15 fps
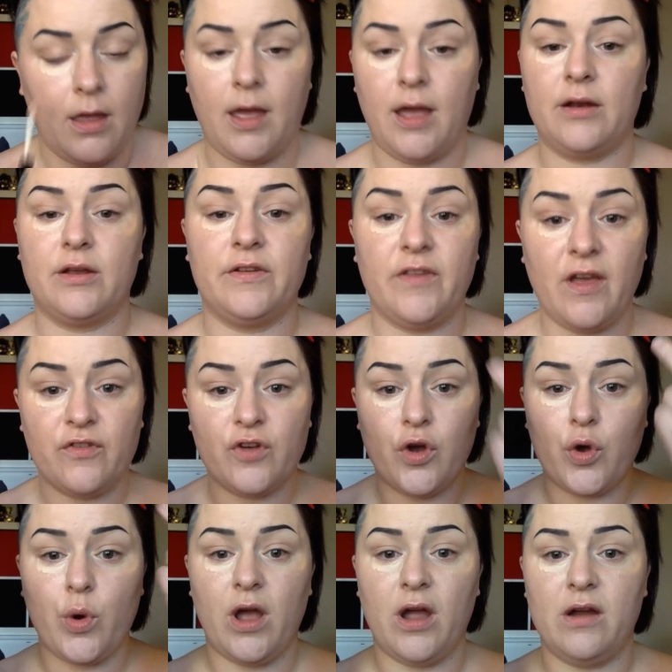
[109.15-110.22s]
And because I've
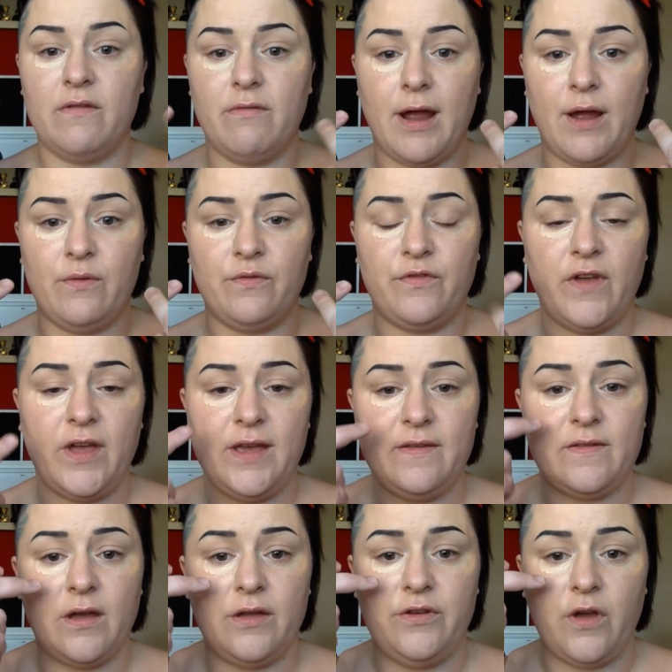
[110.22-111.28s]
got quite a round
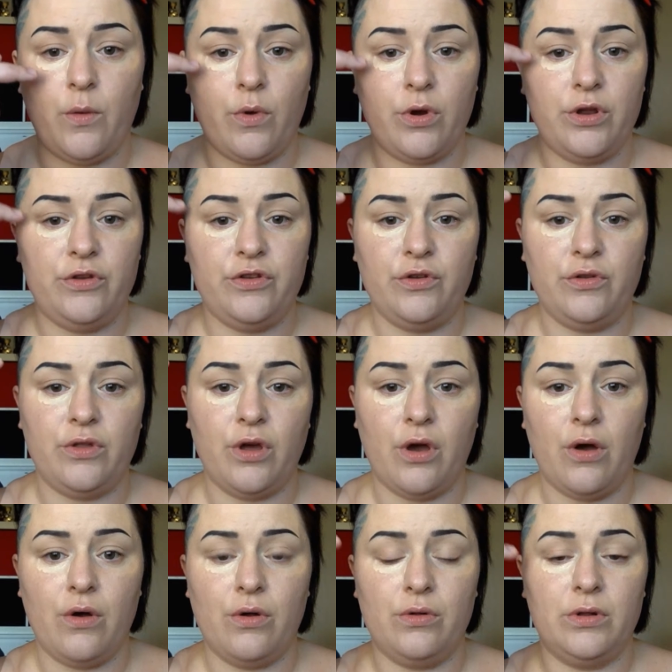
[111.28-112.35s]
face, I don't want to do the
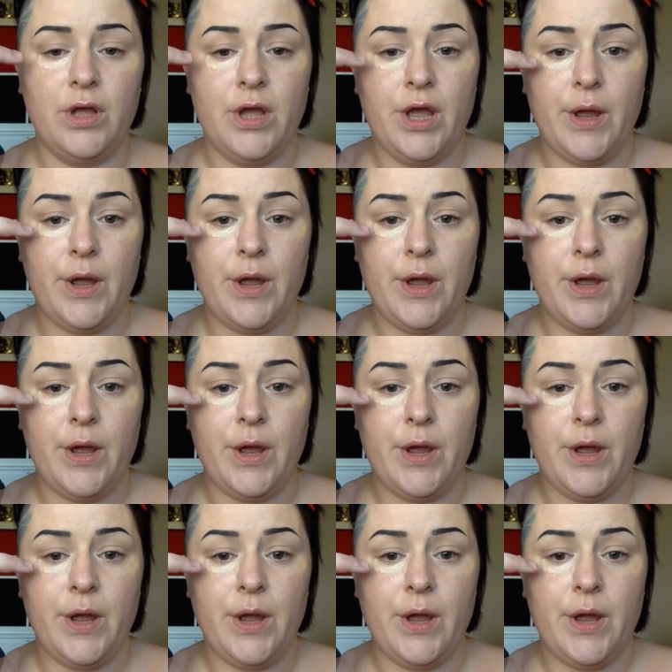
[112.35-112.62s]
whole